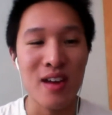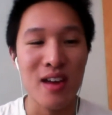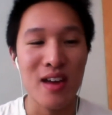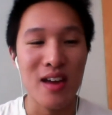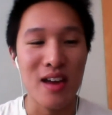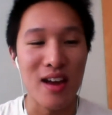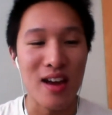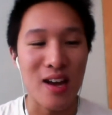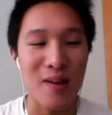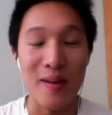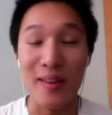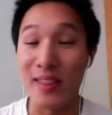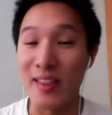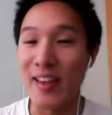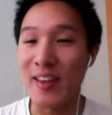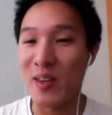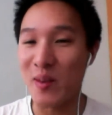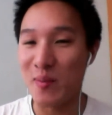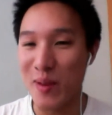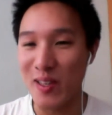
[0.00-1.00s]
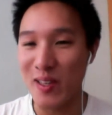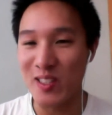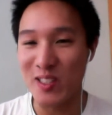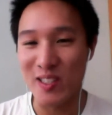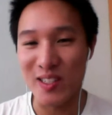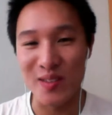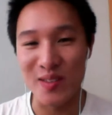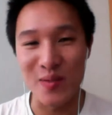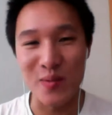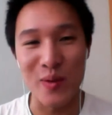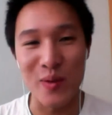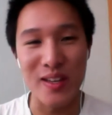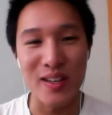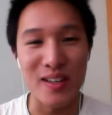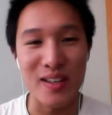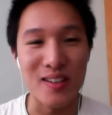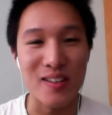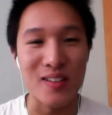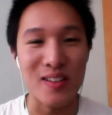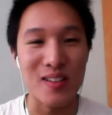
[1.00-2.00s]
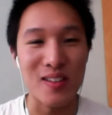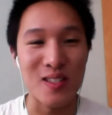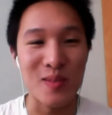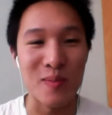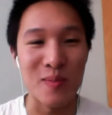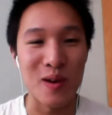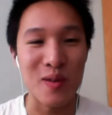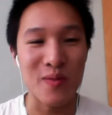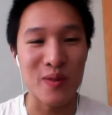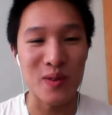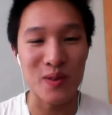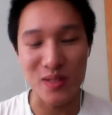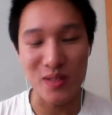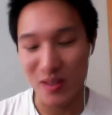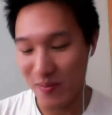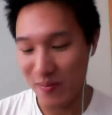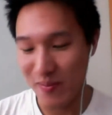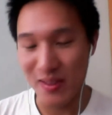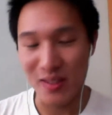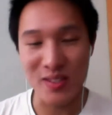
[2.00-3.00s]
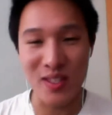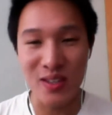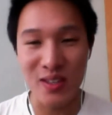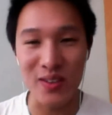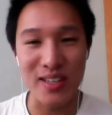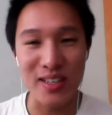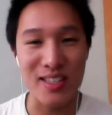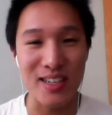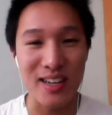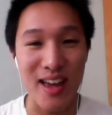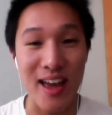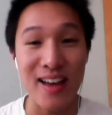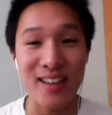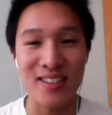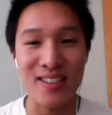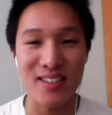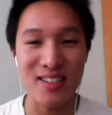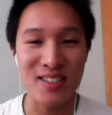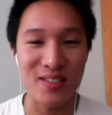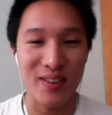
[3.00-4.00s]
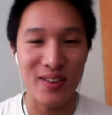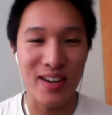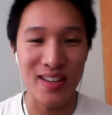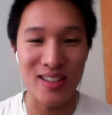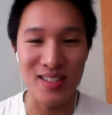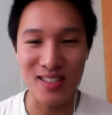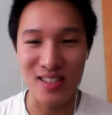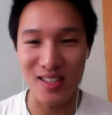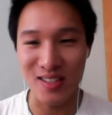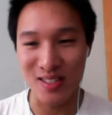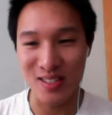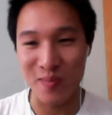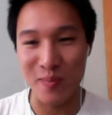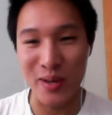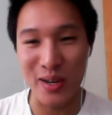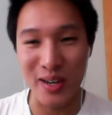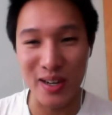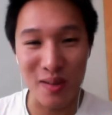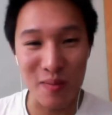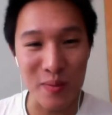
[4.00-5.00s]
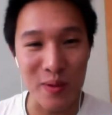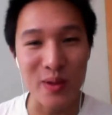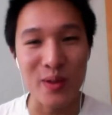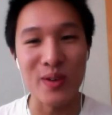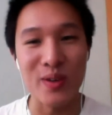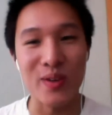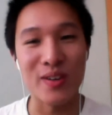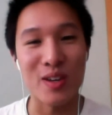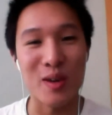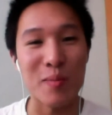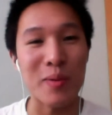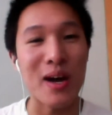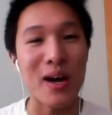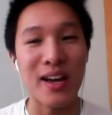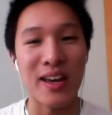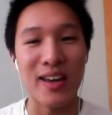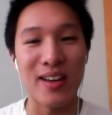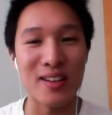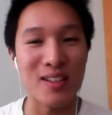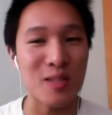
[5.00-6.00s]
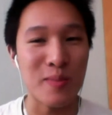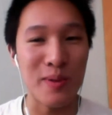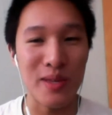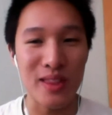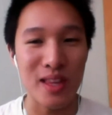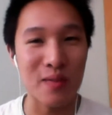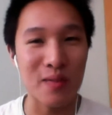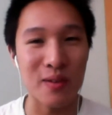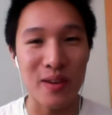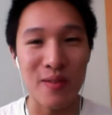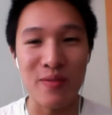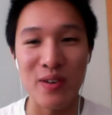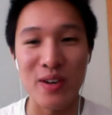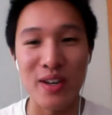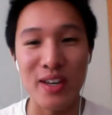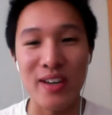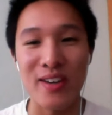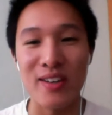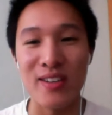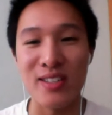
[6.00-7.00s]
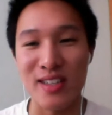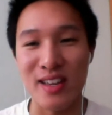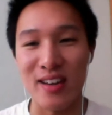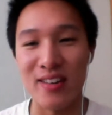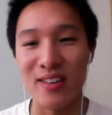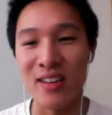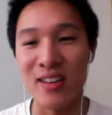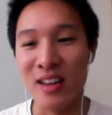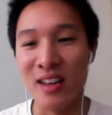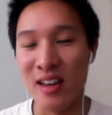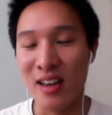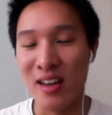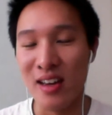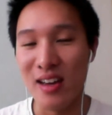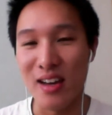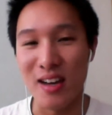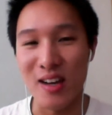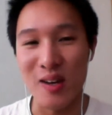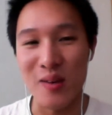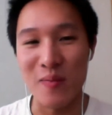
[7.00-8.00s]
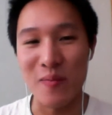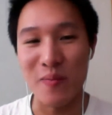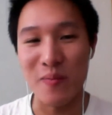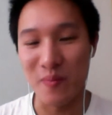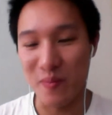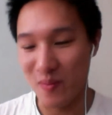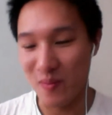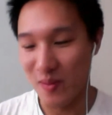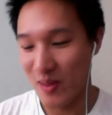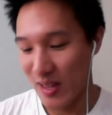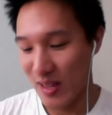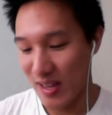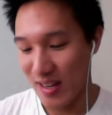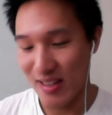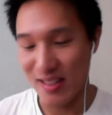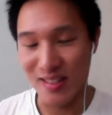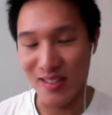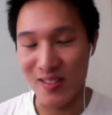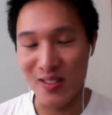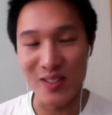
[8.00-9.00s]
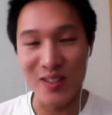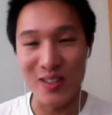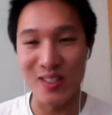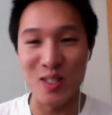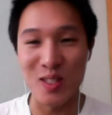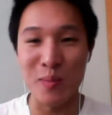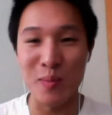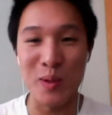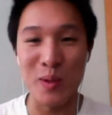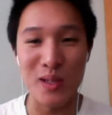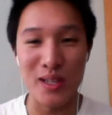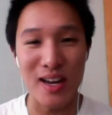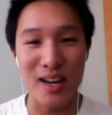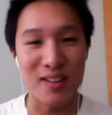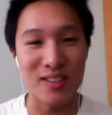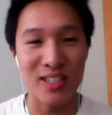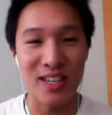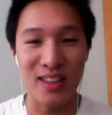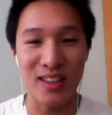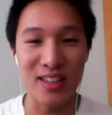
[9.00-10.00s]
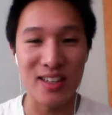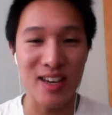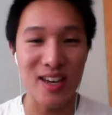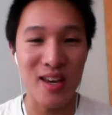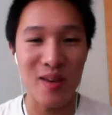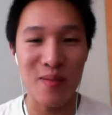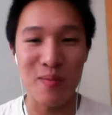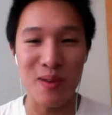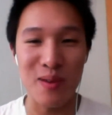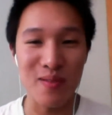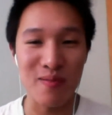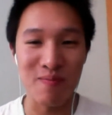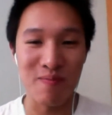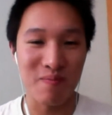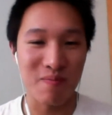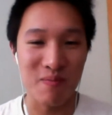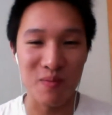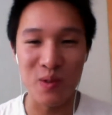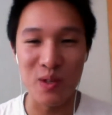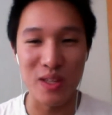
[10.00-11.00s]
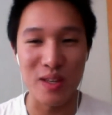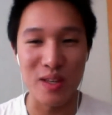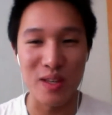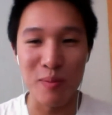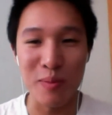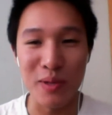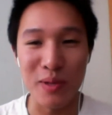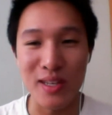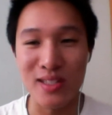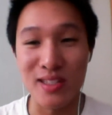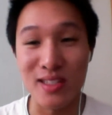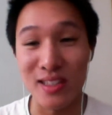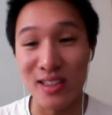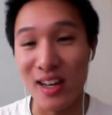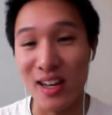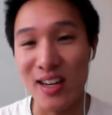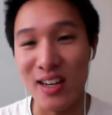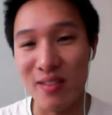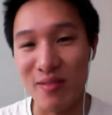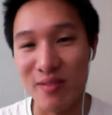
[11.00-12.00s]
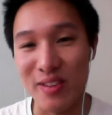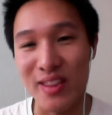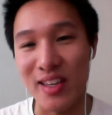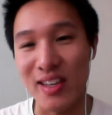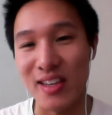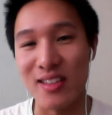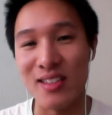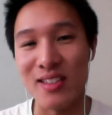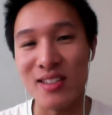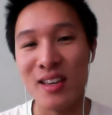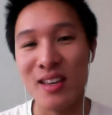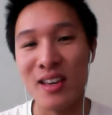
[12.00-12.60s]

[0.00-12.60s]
Uh, and like you mentioned, when smartphones they're, they're, so easy to access, right? So it's a mini computer in your pocket, and it's been that way for years now. Um, and you can just pull it out, check the time. It really replaces a lot of different things.